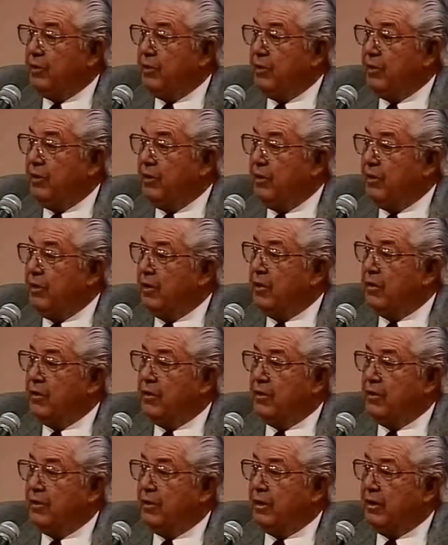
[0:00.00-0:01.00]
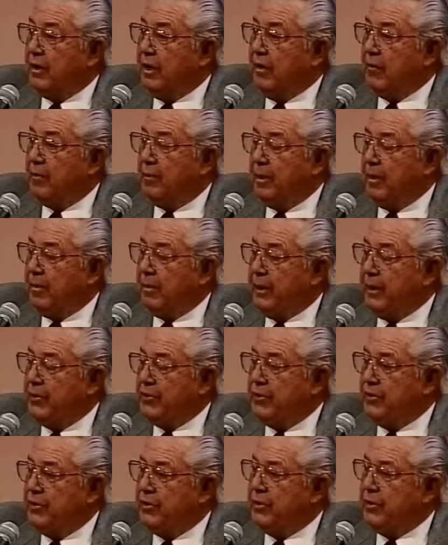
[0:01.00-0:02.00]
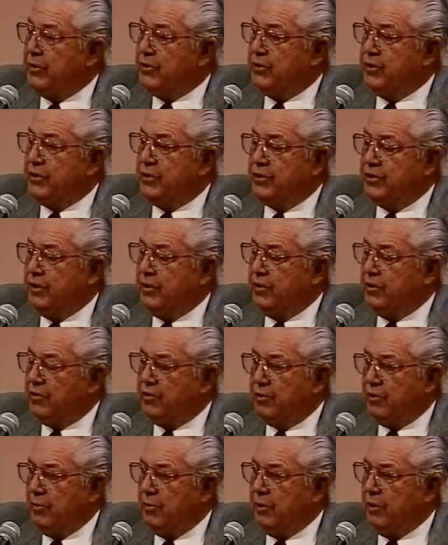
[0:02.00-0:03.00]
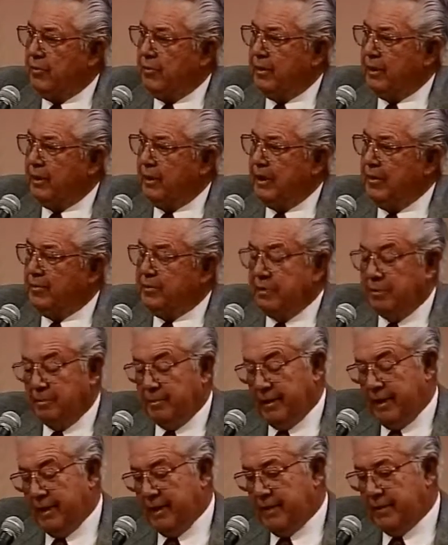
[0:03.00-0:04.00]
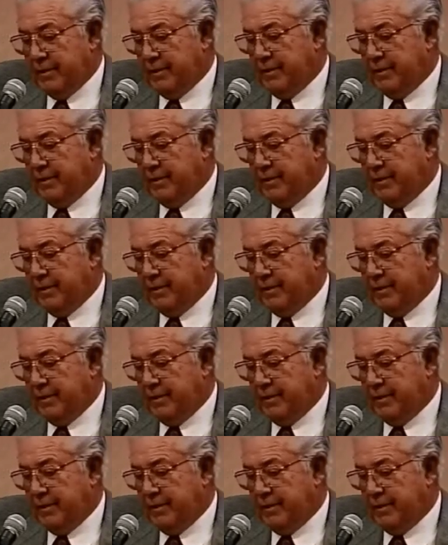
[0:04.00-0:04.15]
Uh, our population is just still growing by leaps and bounds,